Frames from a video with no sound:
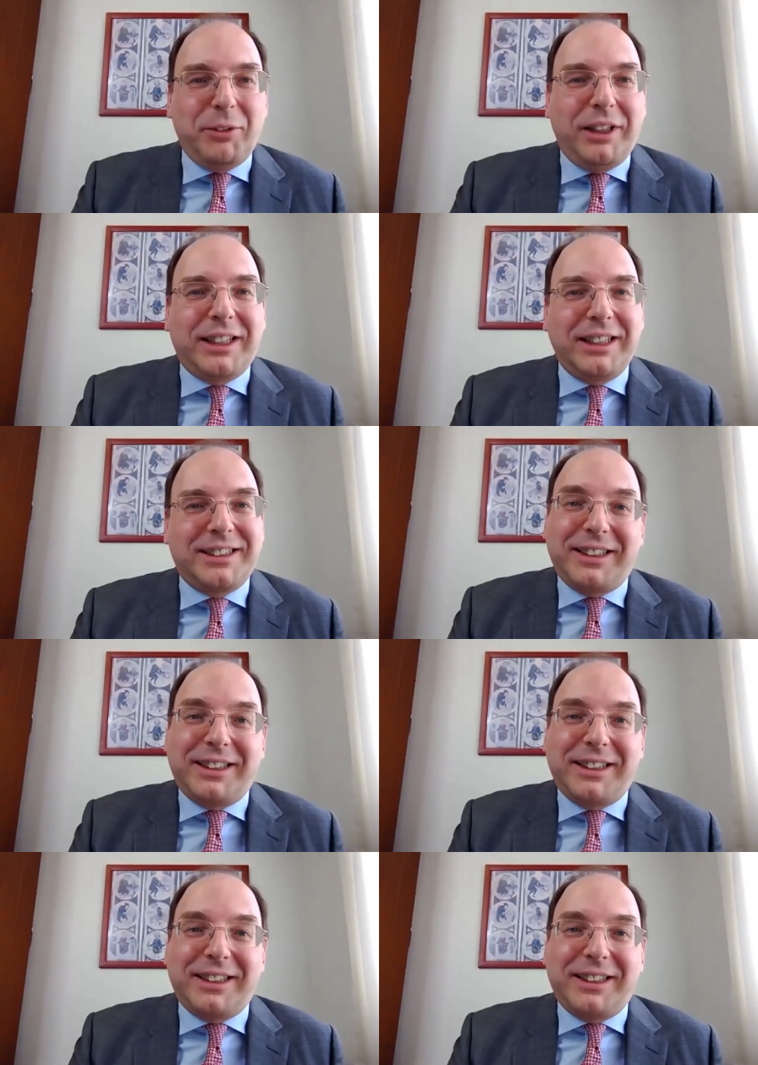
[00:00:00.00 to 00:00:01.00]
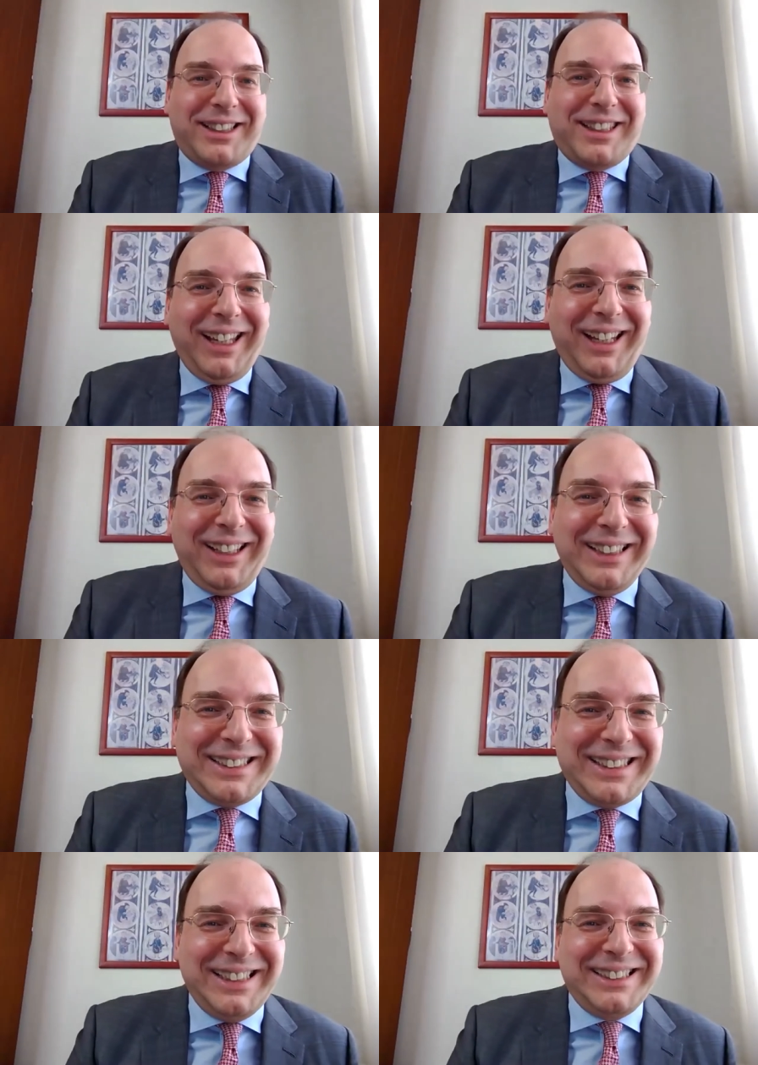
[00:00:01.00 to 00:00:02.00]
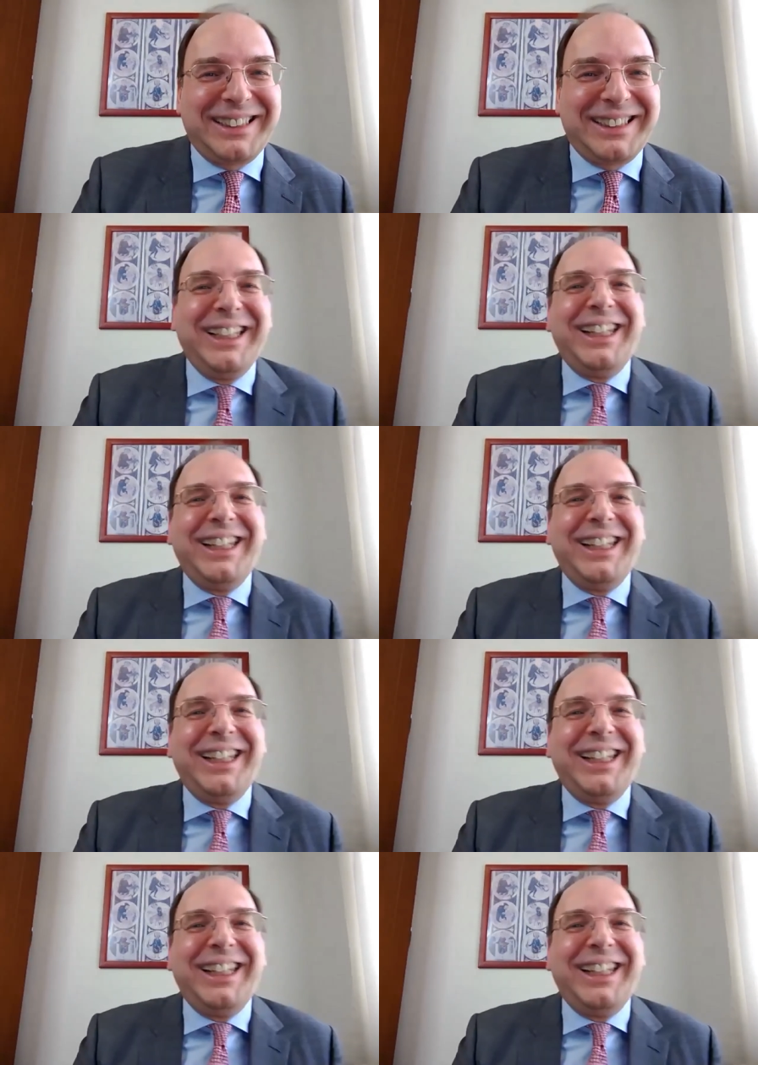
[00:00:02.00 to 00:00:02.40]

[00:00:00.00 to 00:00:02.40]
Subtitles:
mean, I can start in a sense.